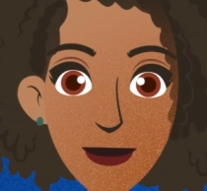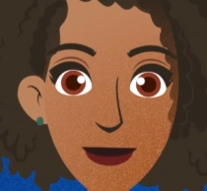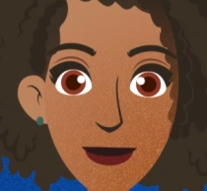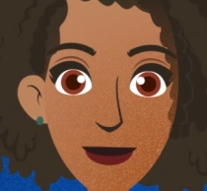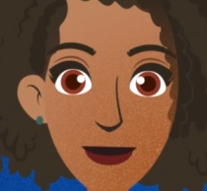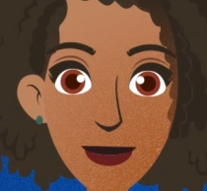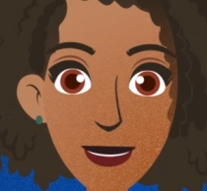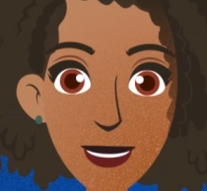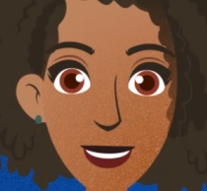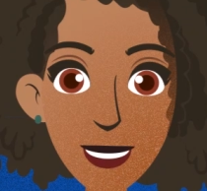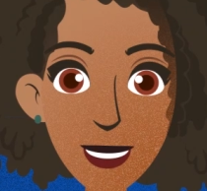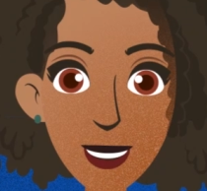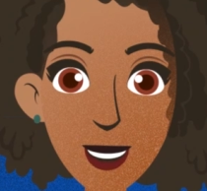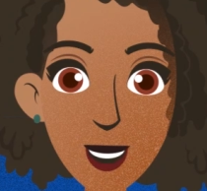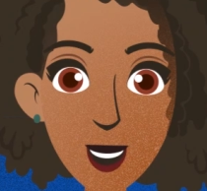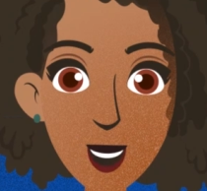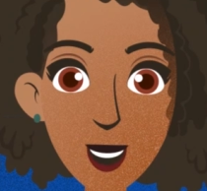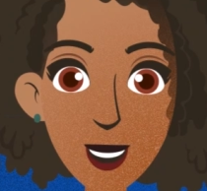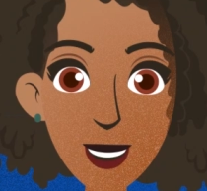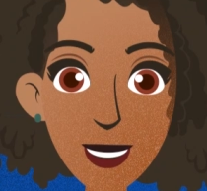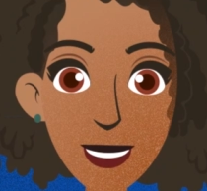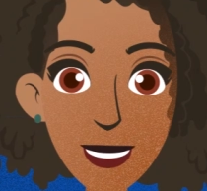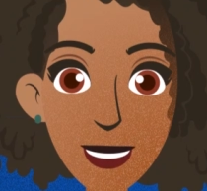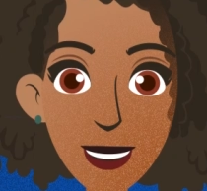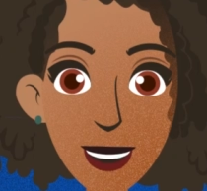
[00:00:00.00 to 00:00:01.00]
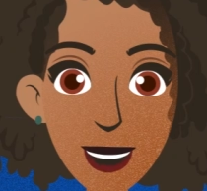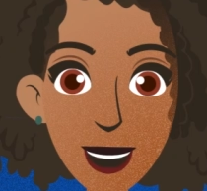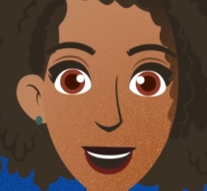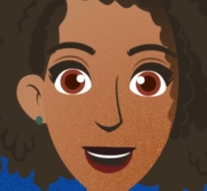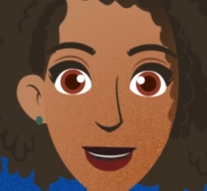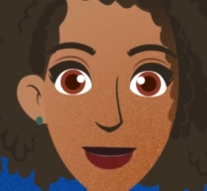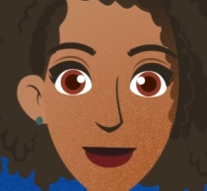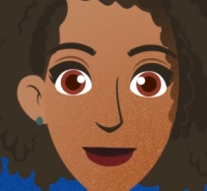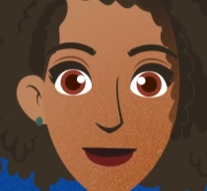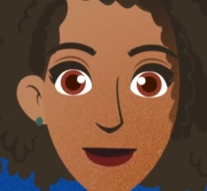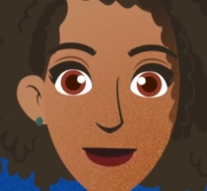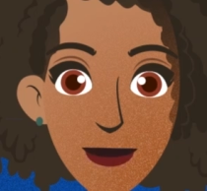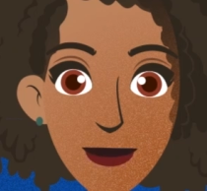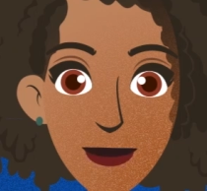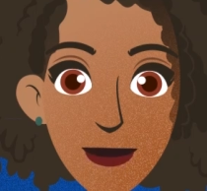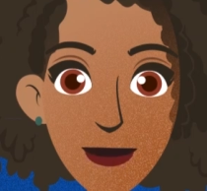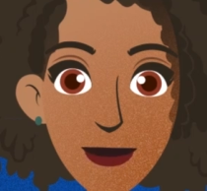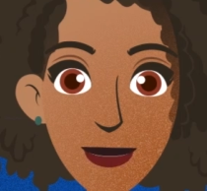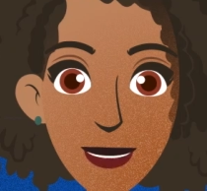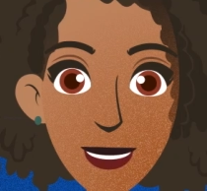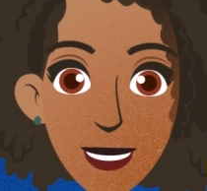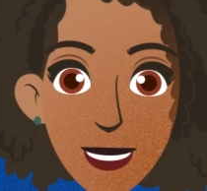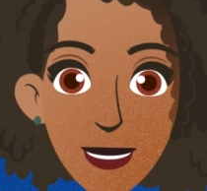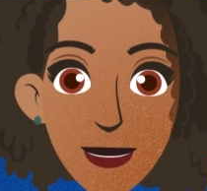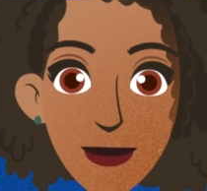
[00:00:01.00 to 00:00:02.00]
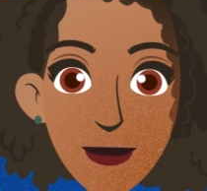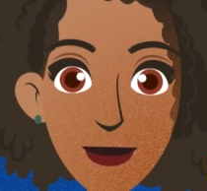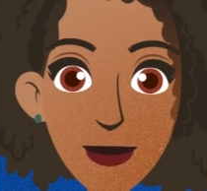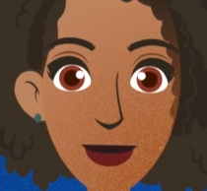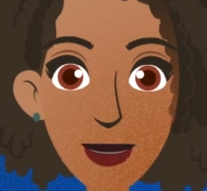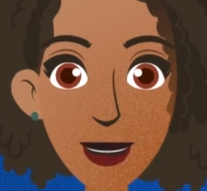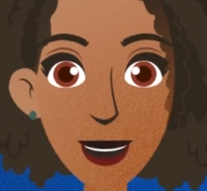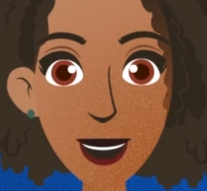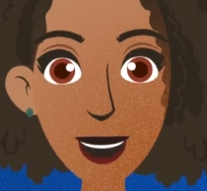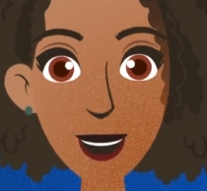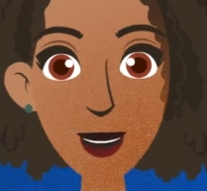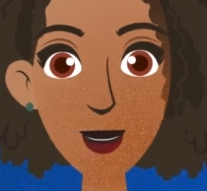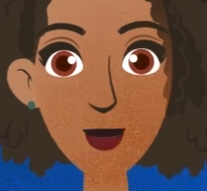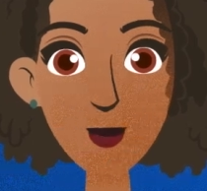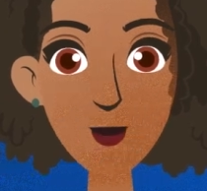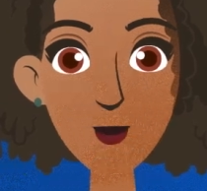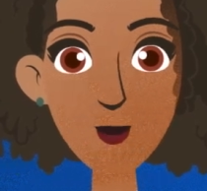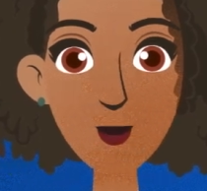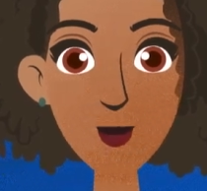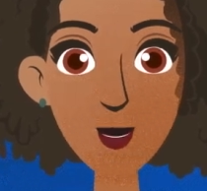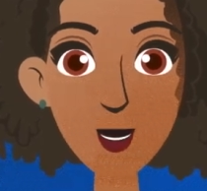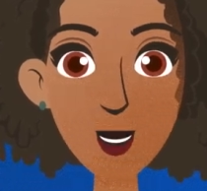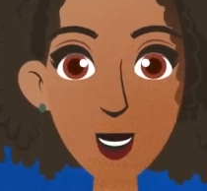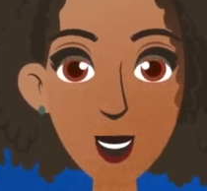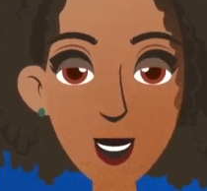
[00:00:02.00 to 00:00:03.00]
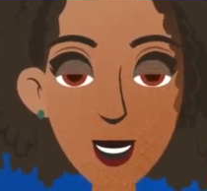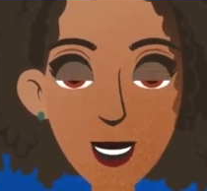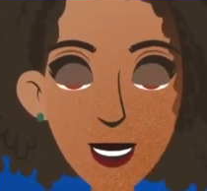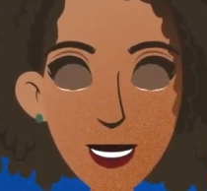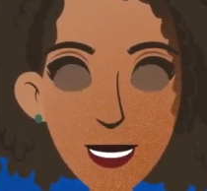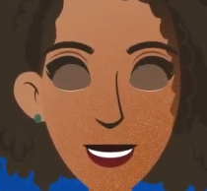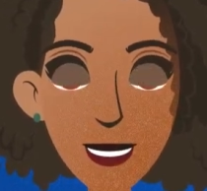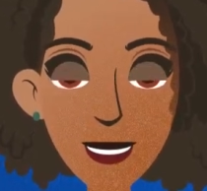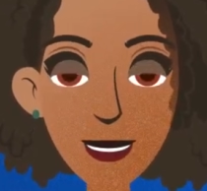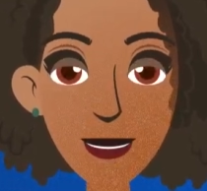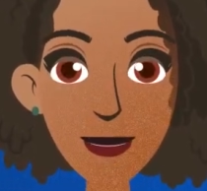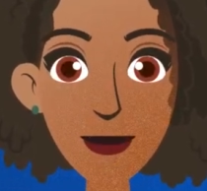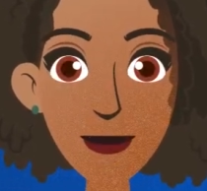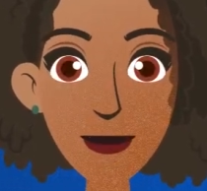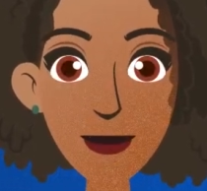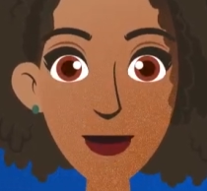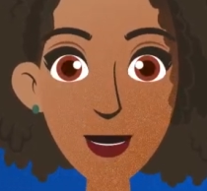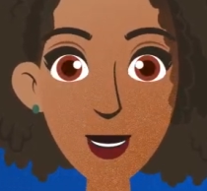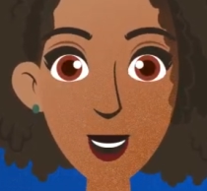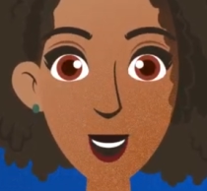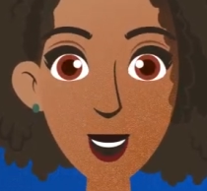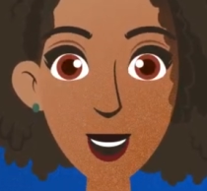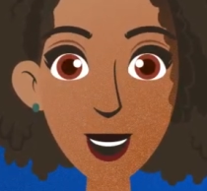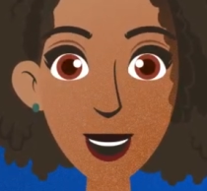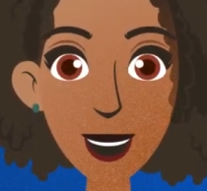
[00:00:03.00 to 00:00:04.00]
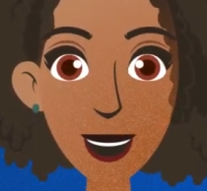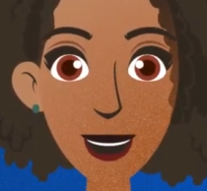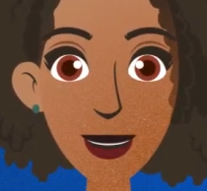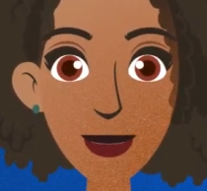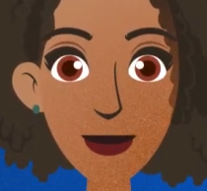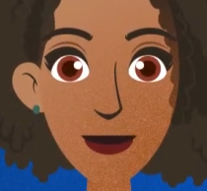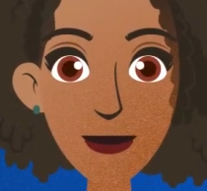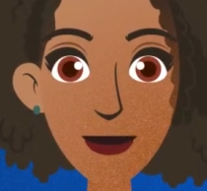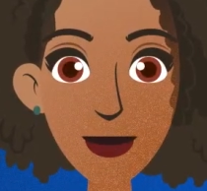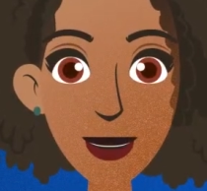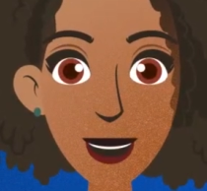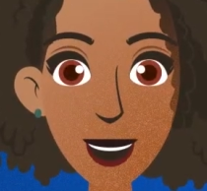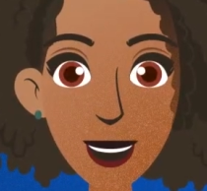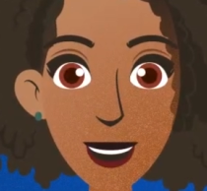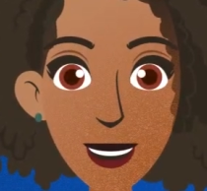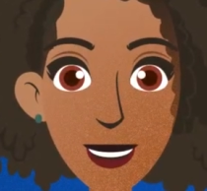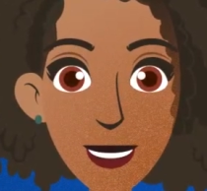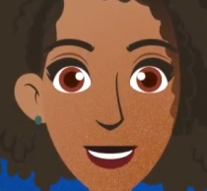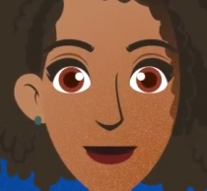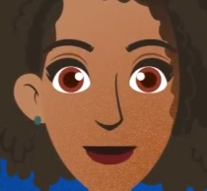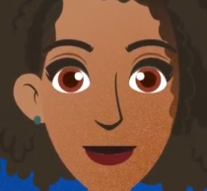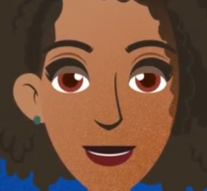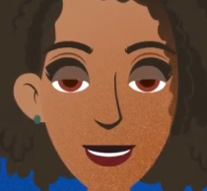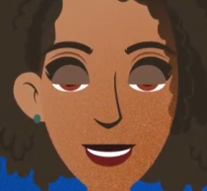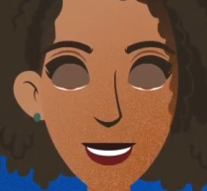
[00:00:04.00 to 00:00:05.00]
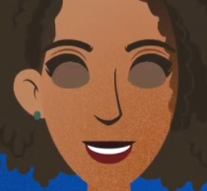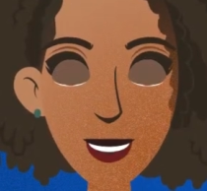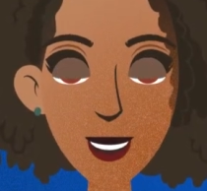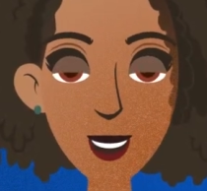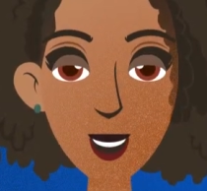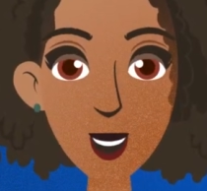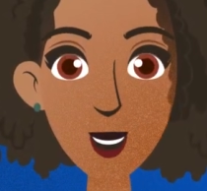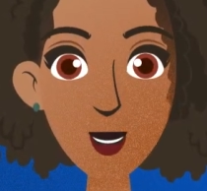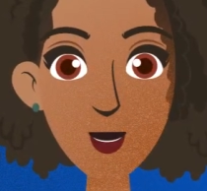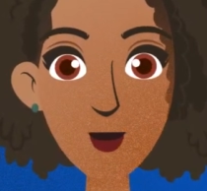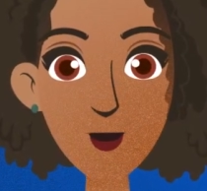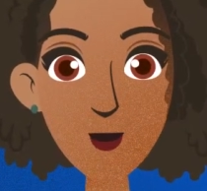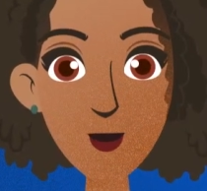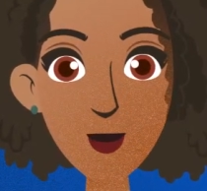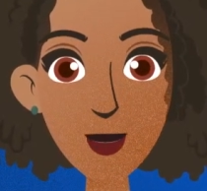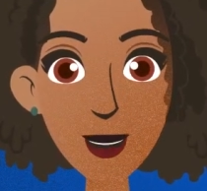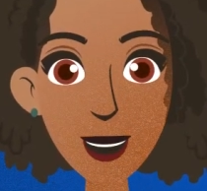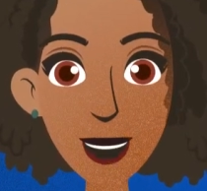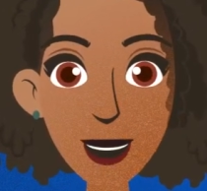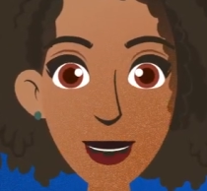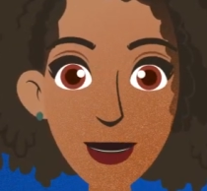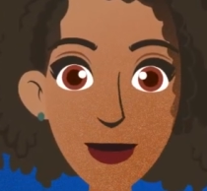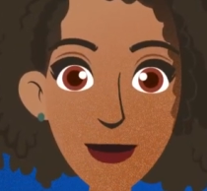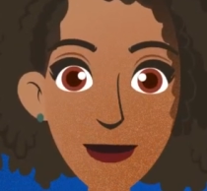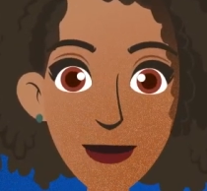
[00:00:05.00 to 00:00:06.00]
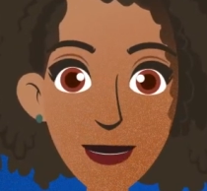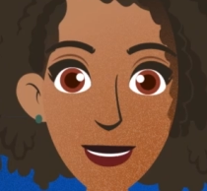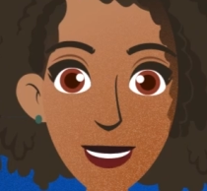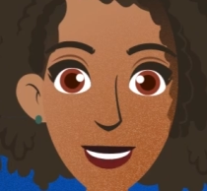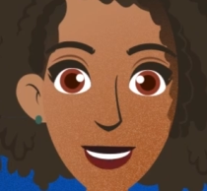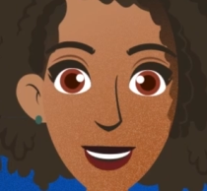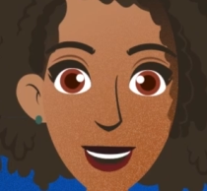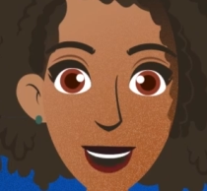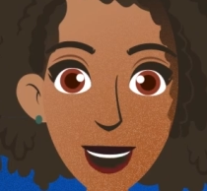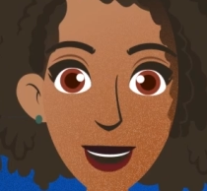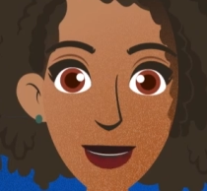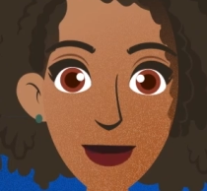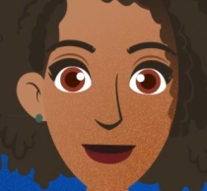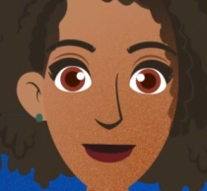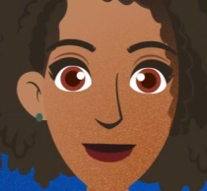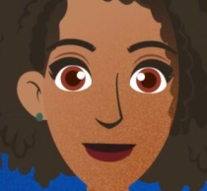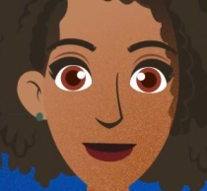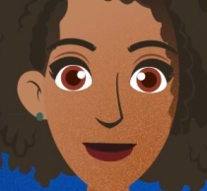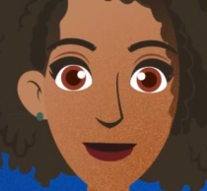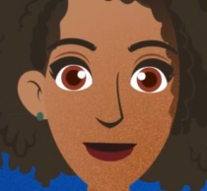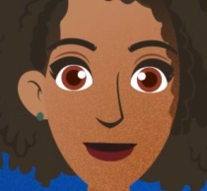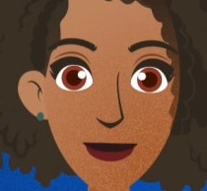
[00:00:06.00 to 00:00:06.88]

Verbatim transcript: Starting from EPI, other solutions can be developed moving us towards the benefits of a blockchain enabled healthcare.